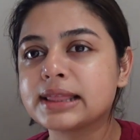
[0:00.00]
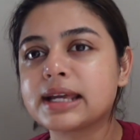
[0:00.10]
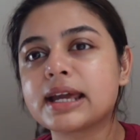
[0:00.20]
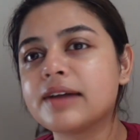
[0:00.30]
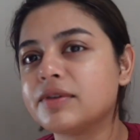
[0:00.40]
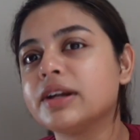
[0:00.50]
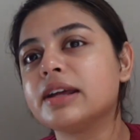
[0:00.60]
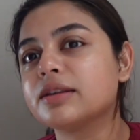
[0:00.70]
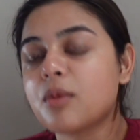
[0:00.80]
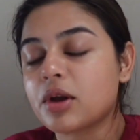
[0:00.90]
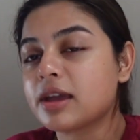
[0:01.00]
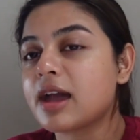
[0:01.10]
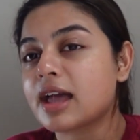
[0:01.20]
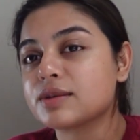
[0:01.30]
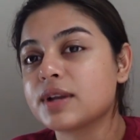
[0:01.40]
like every day in the morning
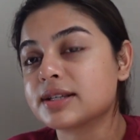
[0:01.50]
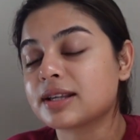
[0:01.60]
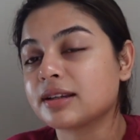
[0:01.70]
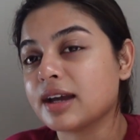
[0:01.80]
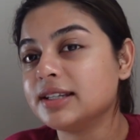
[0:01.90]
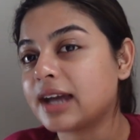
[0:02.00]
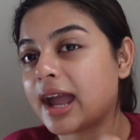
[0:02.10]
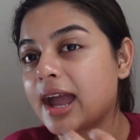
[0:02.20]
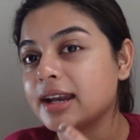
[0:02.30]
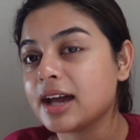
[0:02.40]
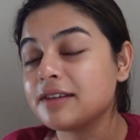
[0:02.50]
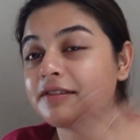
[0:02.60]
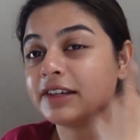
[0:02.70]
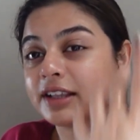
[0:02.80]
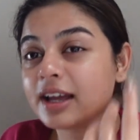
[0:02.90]
as well as at night, and I
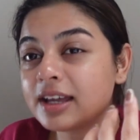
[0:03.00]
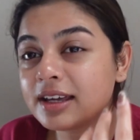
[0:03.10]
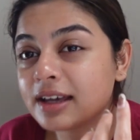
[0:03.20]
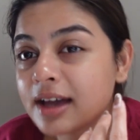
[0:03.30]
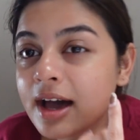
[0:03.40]
feel like